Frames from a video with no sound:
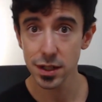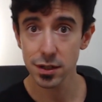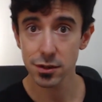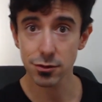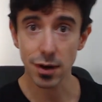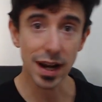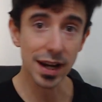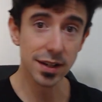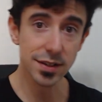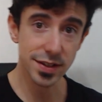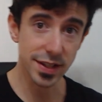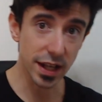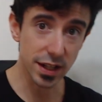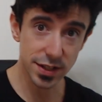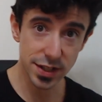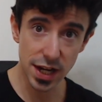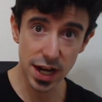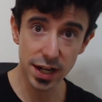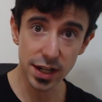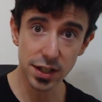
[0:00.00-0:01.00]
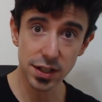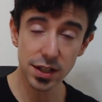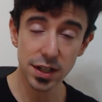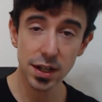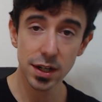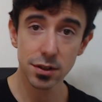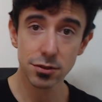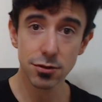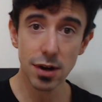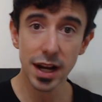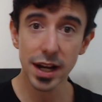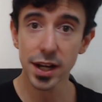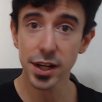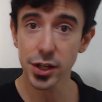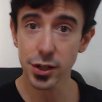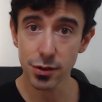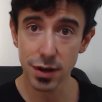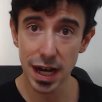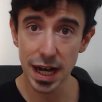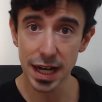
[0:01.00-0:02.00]
write a sales letter, write a
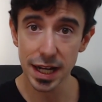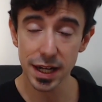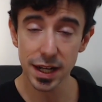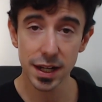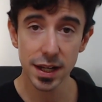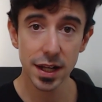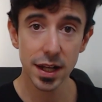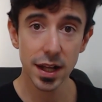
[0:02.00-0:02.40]
new ad,